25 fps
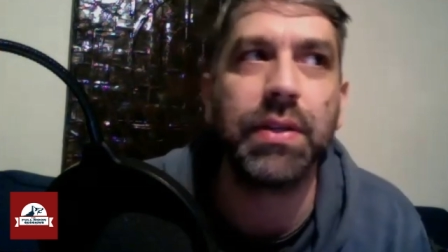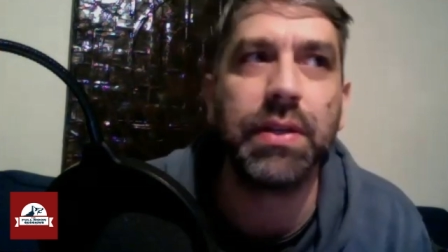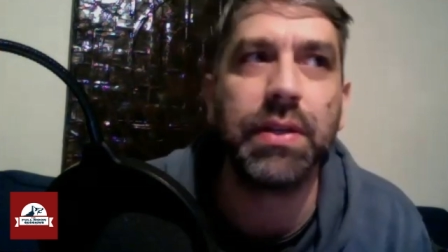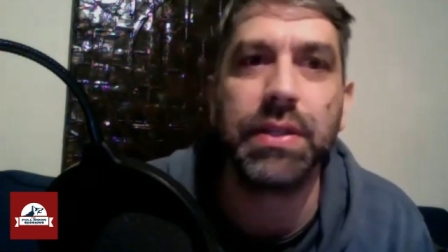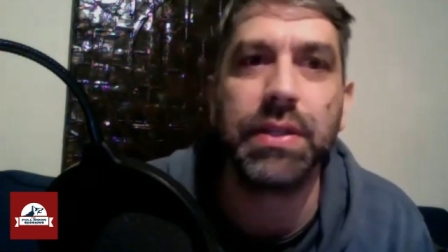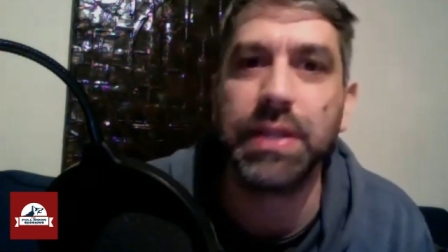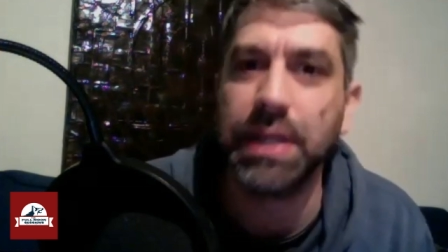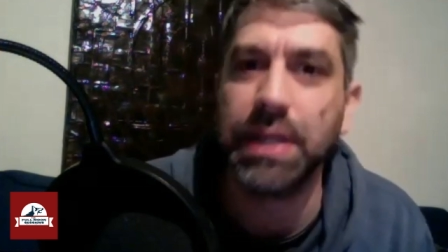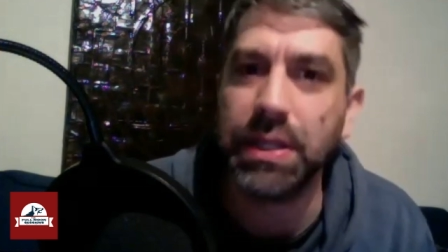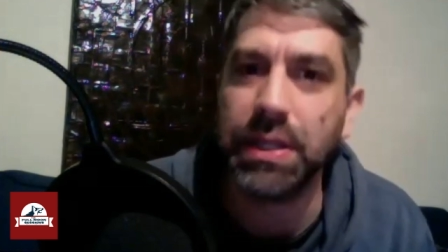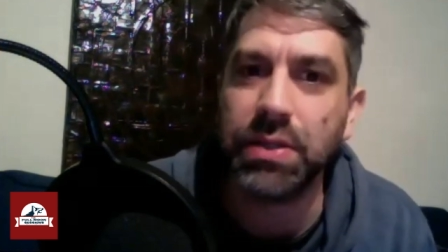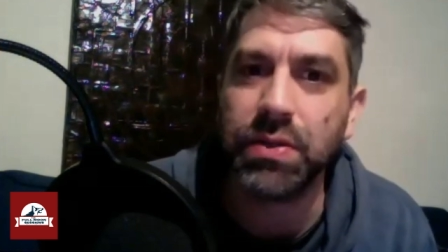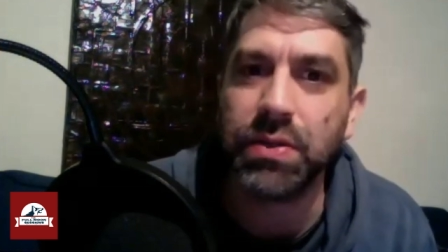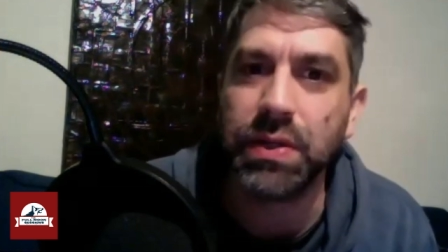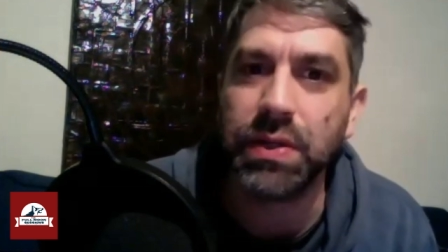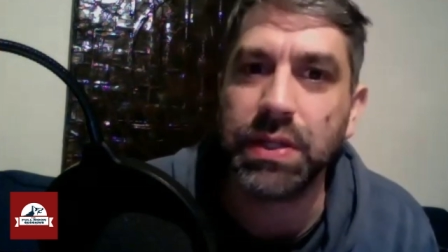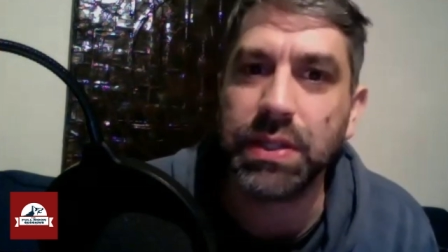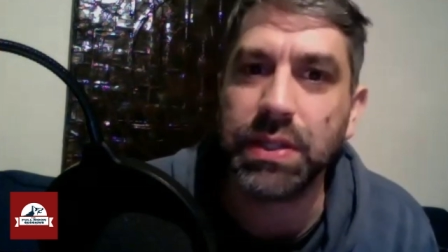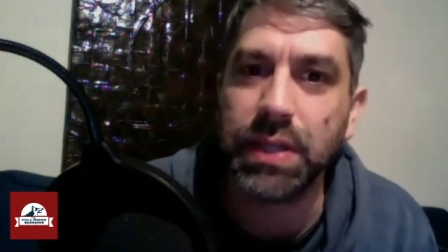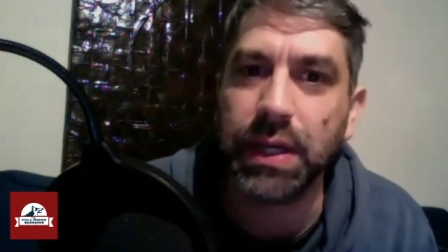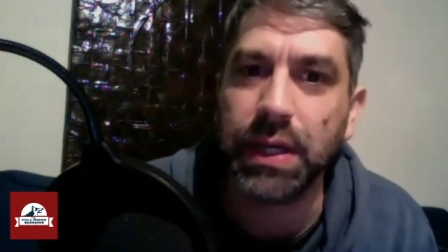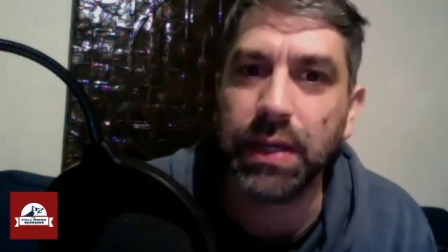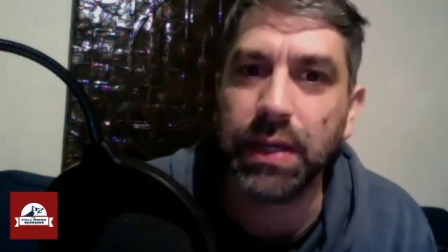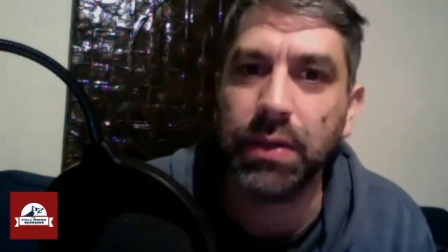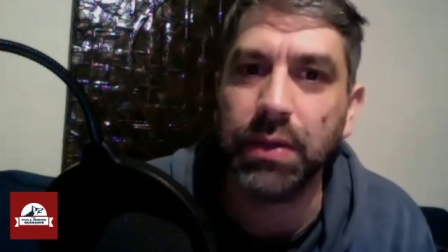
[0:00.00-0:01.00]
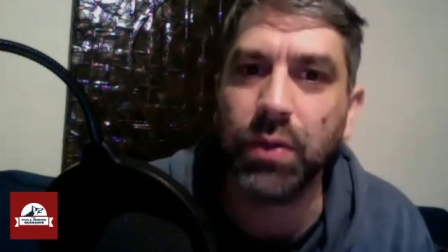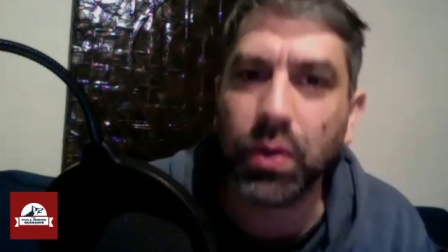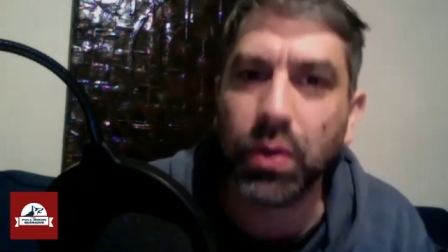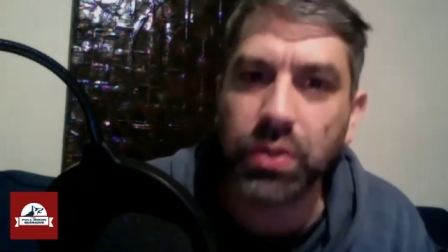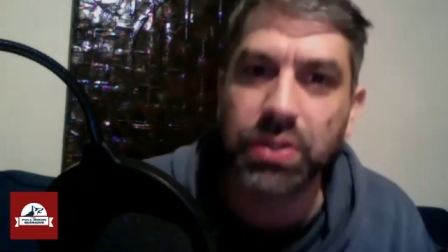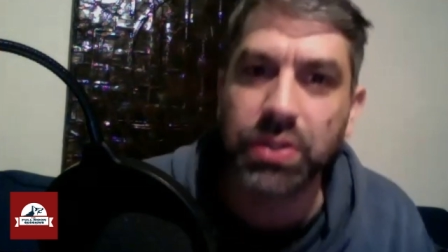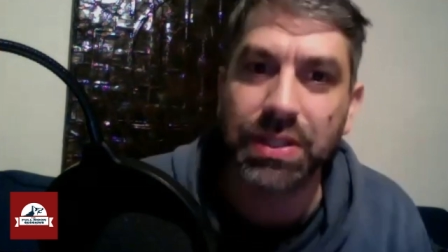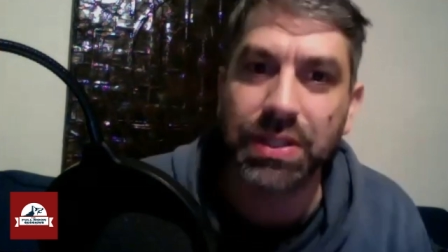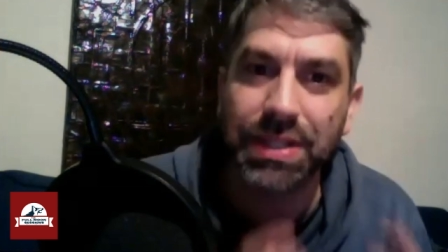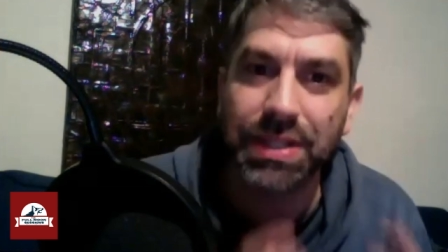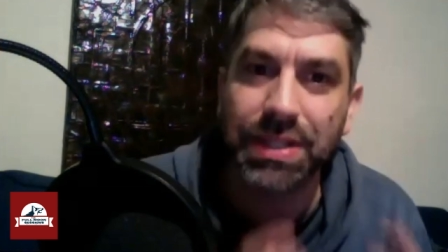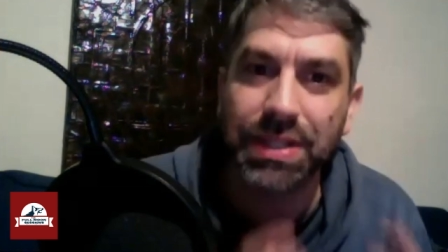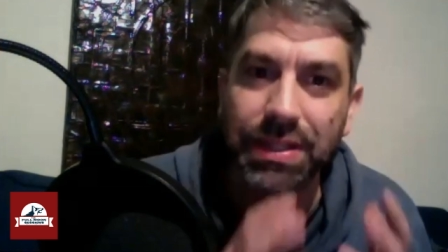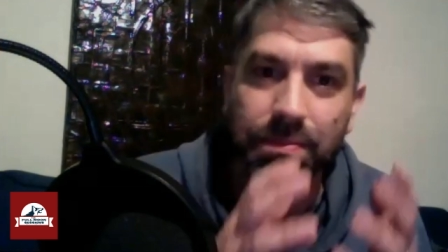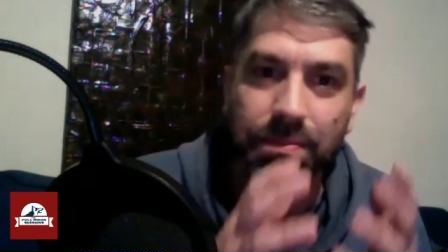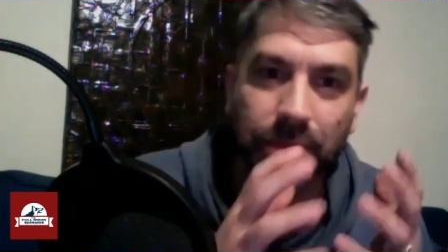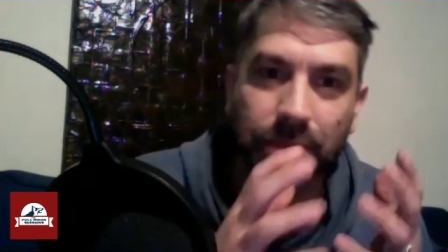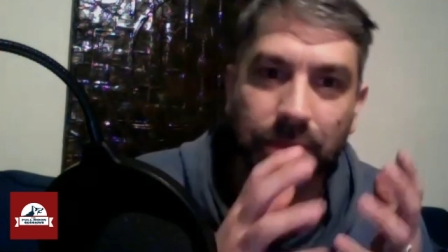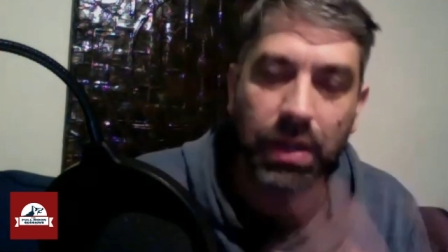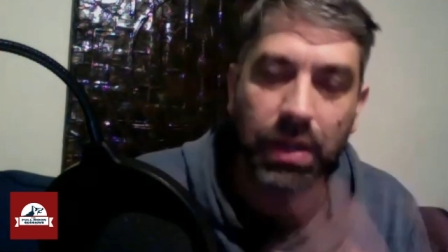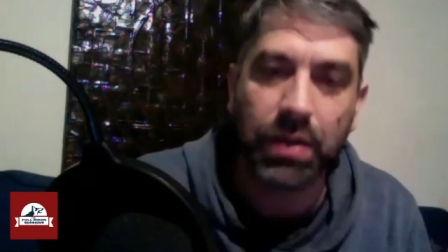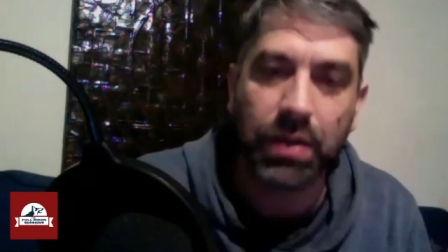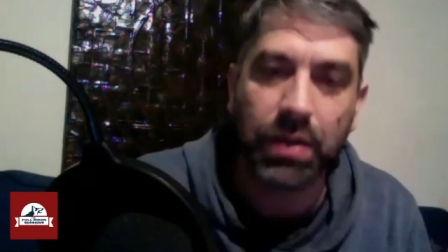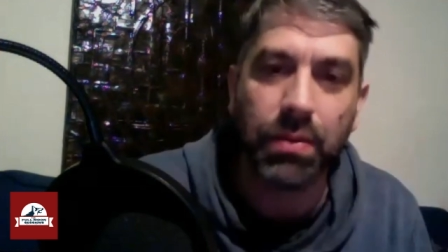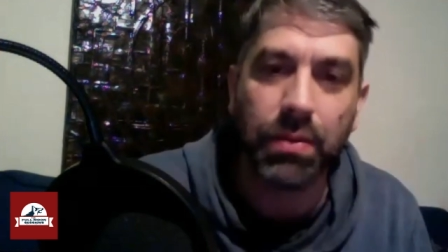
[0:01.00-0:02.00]
that's interesting not just
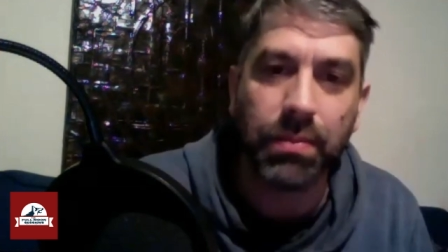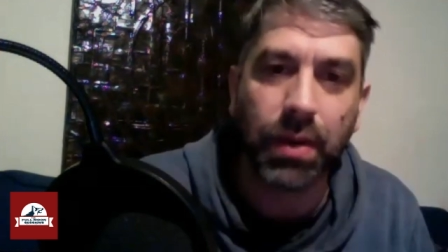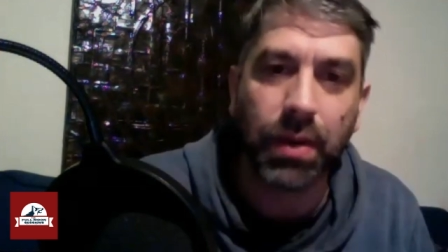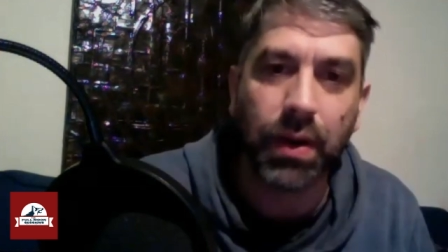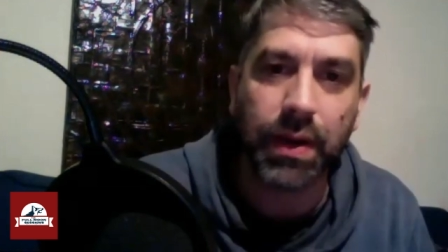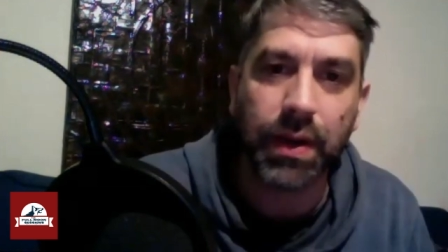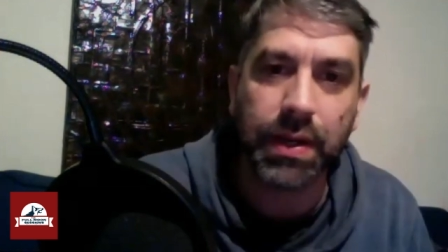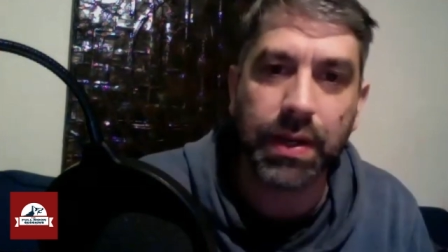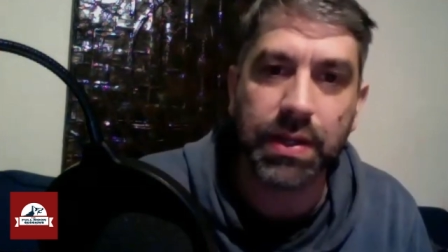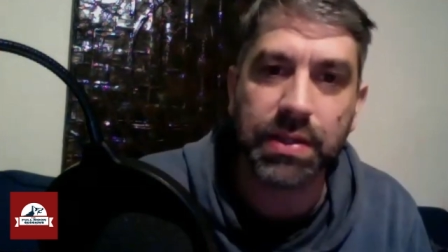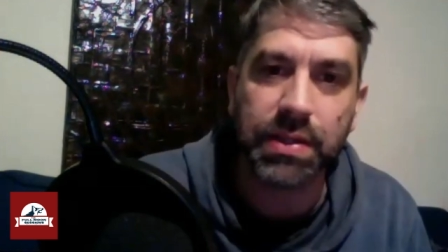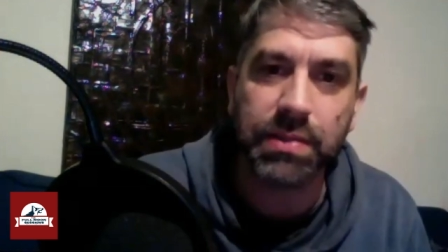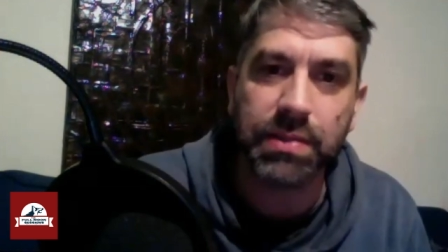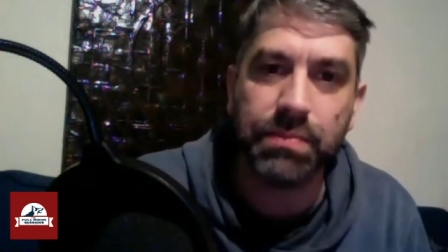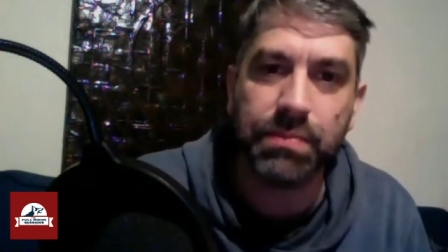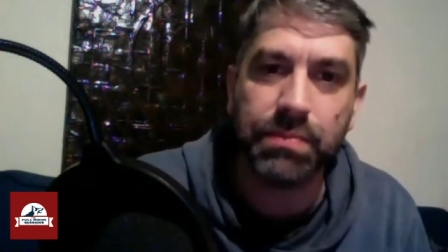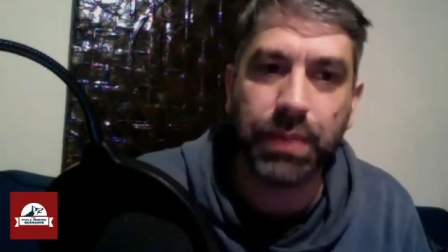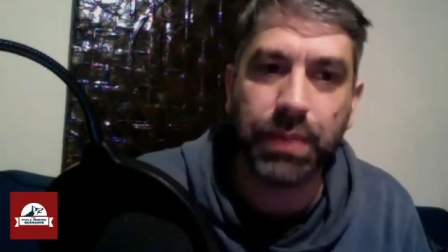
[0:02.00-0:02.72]
michael myers